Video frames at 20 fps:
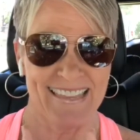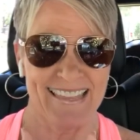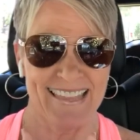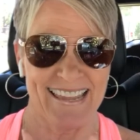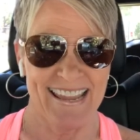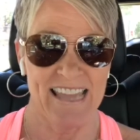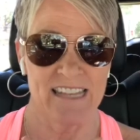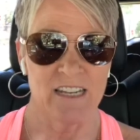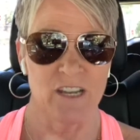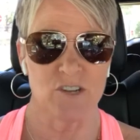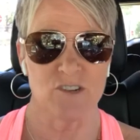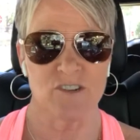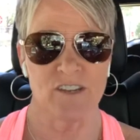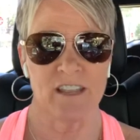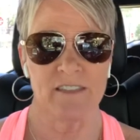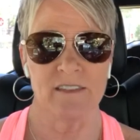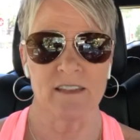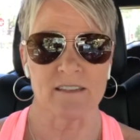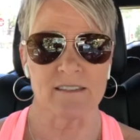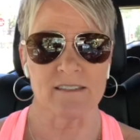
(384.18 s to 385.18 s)
And
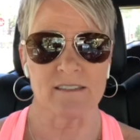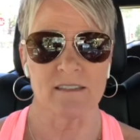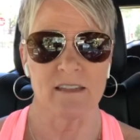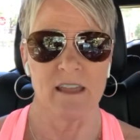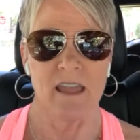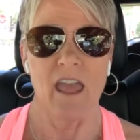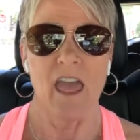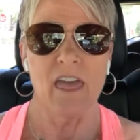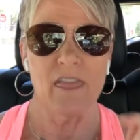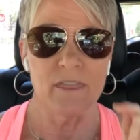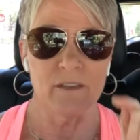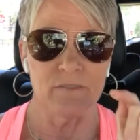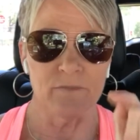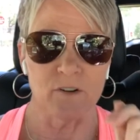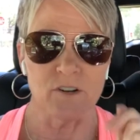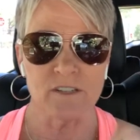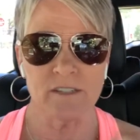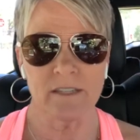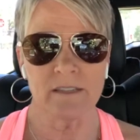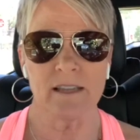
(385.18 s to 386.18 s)
understand this. The
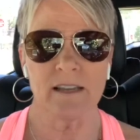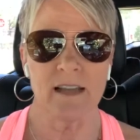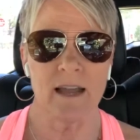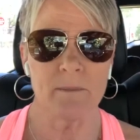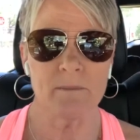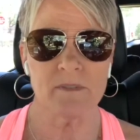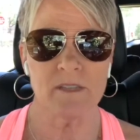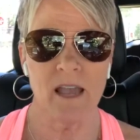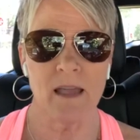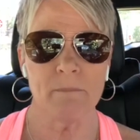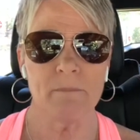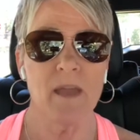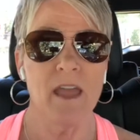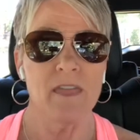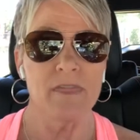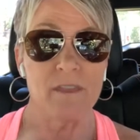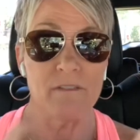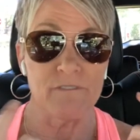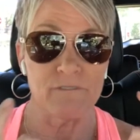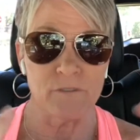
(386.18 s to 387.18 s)
first thing that comes up,
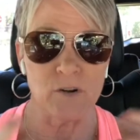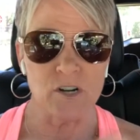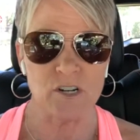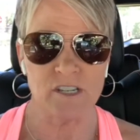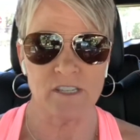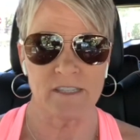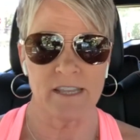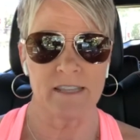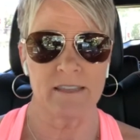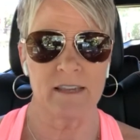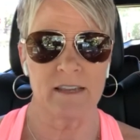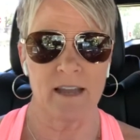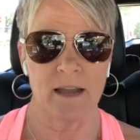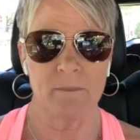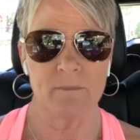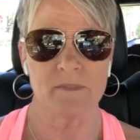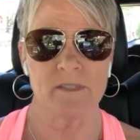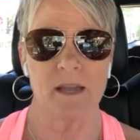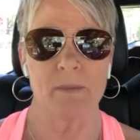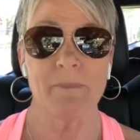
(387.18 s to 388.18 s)

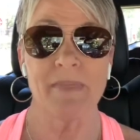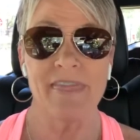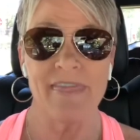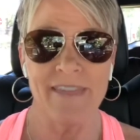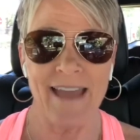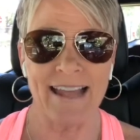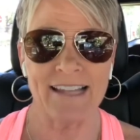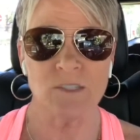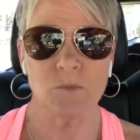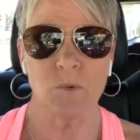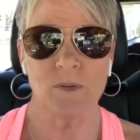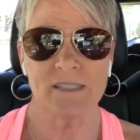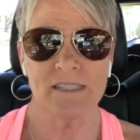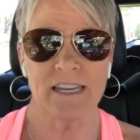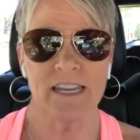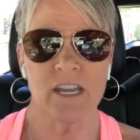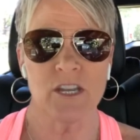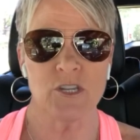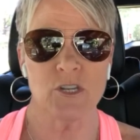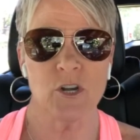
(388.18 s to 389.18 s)
that's what's
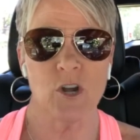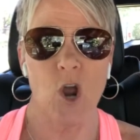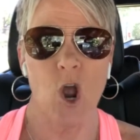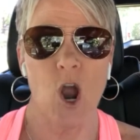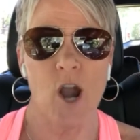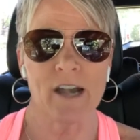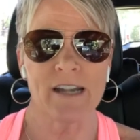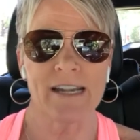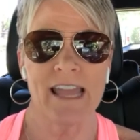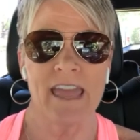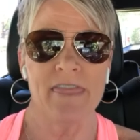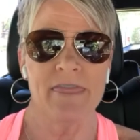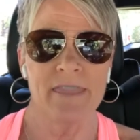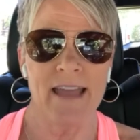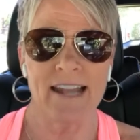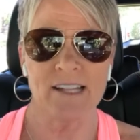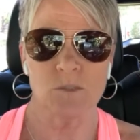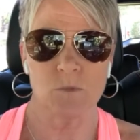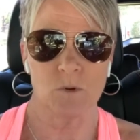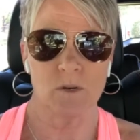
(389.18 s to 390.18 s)
in your heart, and
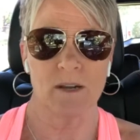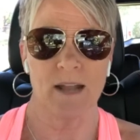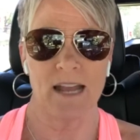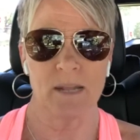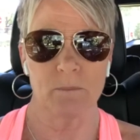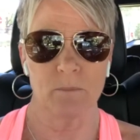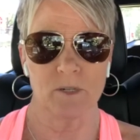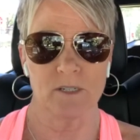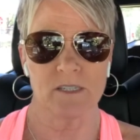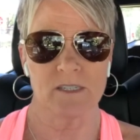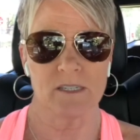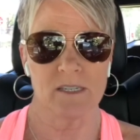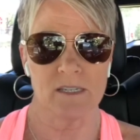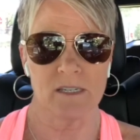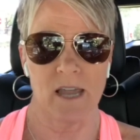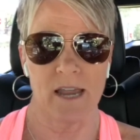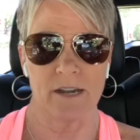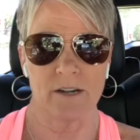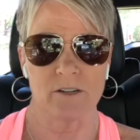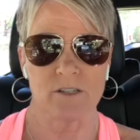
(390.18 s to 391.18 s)
that's where God puts
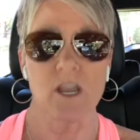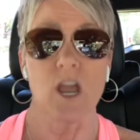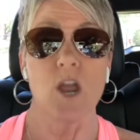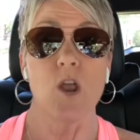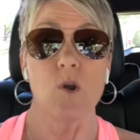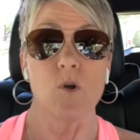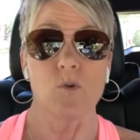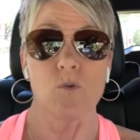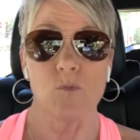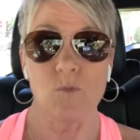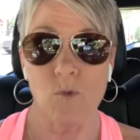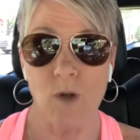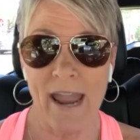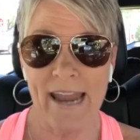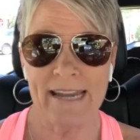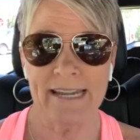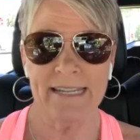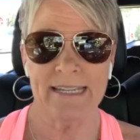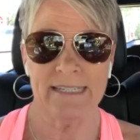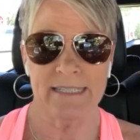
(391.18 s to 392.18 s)
desires.
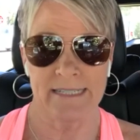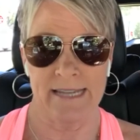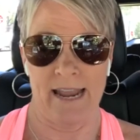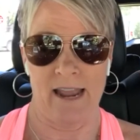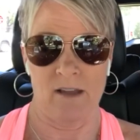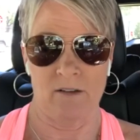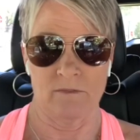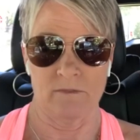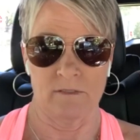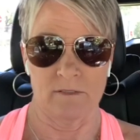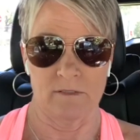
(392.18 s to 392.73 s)
Write it down.